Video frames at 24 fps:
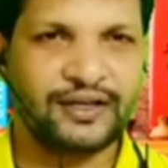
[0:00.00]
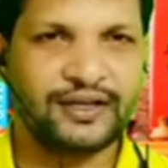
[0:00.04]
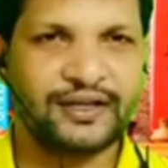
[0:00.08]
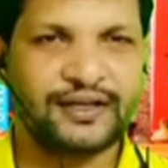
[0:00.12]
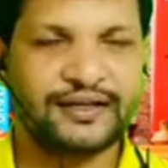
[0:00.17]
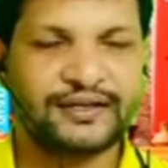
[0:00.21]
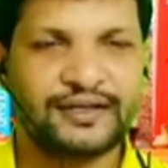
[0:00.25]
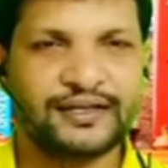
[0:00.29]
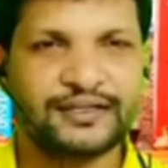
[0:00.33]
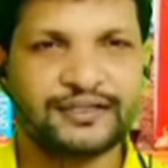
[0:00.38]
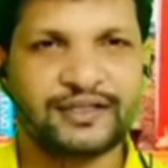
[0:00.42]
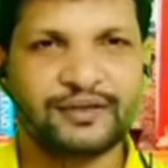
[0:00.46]

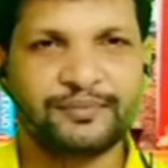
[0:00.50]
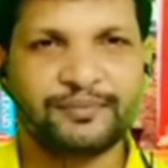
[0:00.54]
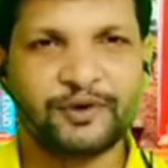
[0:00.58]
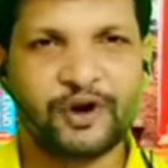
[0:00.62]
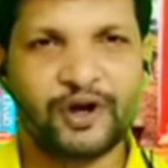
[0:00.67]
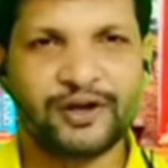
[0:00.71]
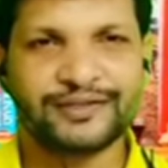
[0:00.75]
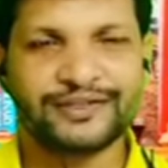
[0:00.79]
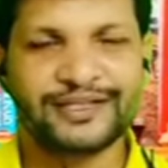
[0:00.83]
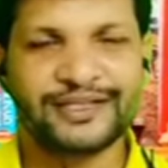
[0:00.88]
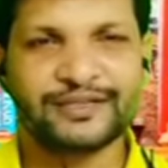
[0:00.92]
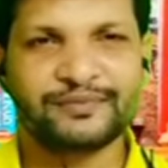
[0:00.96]
It is the
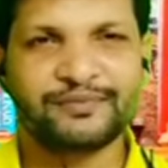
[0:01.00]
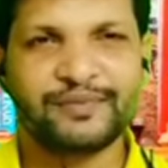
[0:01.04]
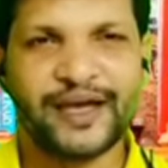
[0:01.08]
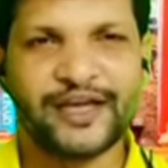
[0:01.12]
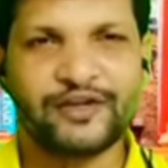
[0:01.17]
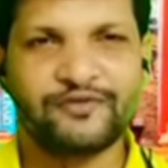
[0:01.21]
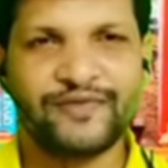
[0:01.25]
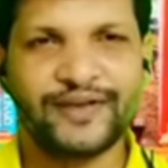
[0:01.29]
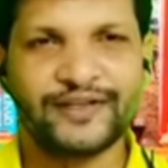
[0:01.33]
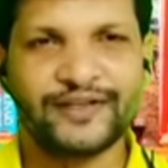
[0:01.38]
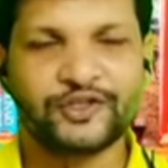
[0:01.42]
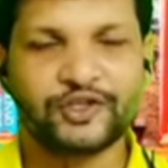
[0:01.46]
process
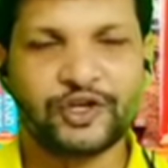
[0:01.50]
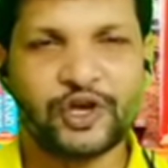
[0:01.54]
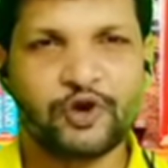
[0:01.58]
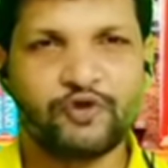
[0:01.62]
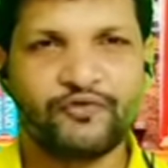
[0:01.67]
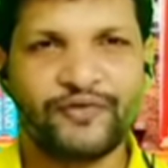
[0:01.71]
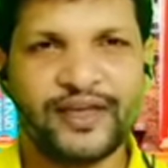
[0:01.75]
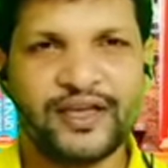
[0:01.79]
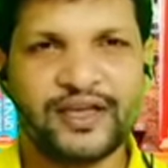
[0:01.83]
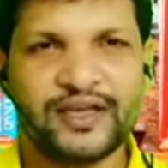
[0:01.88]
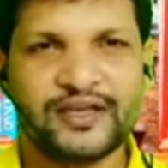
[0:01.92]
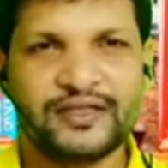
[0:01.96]
by which
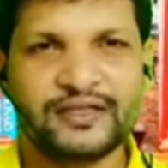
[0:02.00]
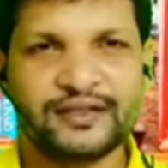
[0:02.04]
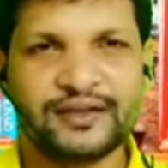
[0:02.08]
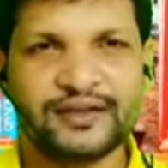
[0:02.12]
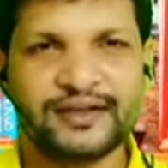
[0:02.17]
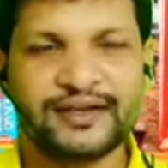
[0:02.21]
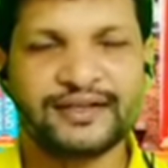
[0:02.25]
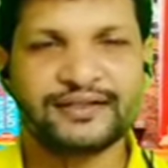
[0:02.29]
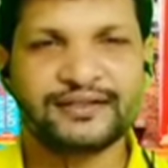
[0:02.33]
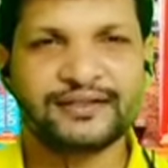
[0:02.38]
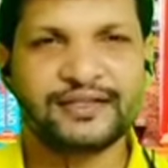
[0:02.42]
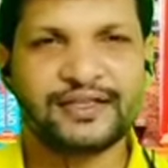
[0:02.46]
we
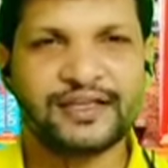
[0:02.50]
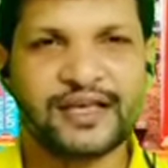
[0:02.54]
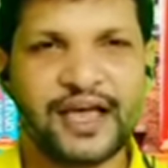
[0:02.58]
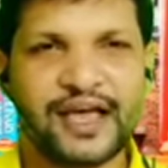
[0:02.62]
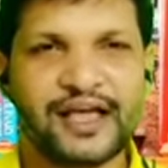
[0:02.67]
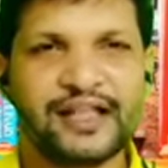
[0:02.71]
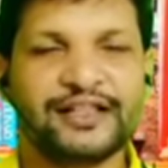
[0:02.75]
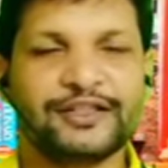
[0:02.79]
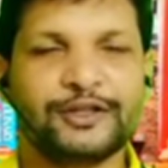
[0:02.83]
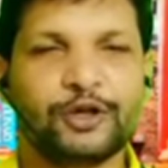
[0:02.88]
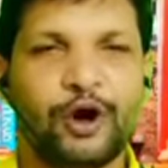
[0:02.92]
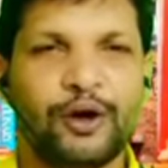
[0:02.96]
increase the
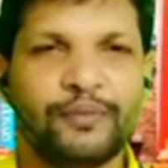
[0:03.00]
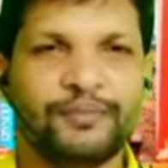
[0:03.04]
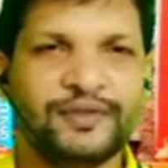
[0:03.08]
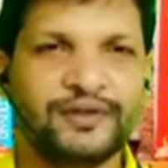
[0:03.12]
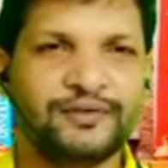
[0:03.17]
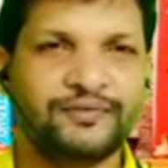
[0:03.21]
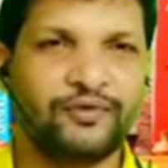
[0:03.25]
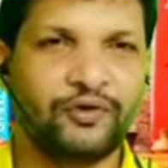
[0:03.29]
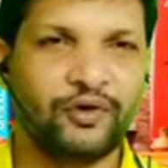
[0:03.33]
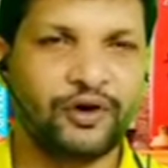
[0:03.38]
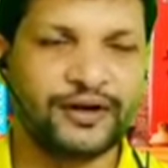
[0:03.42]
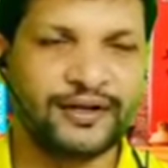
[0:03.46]
health of
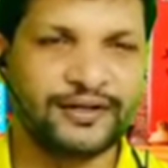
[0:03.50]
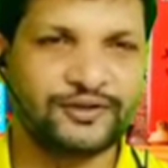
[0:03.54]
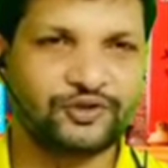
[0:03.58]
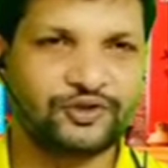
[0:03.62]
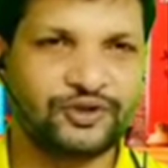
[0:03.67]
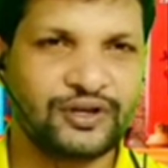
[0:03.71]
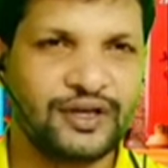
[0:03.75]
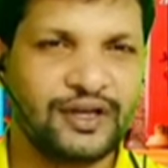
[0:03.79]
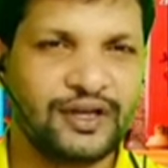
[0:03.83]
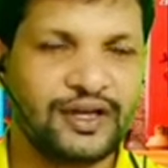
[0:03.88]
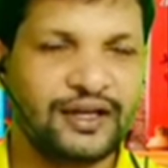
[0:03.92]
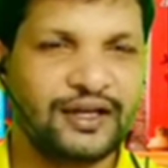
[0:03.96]
the
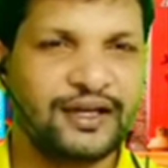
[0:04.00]
forest.